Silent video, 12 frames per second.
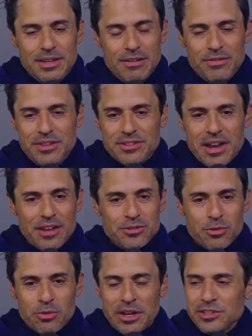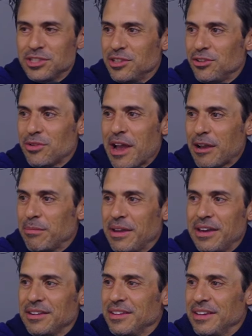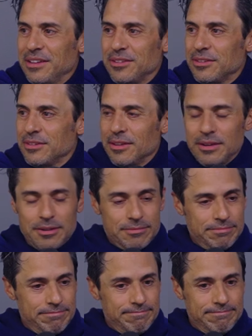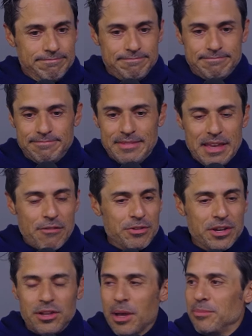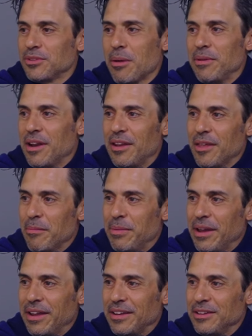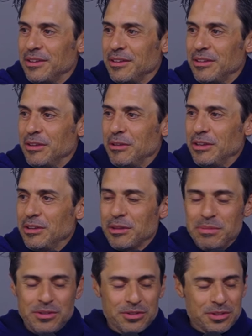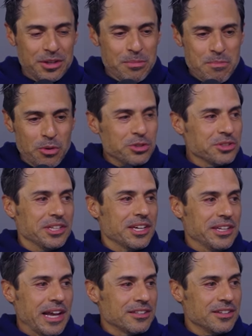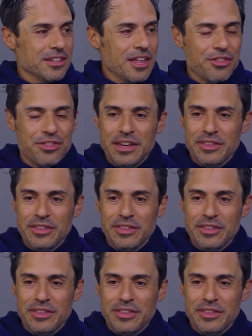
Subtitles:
You give these guys a wrench and a TrackMan, and it's like every club's coming out of that bag. You could be emotionally connected to that thing,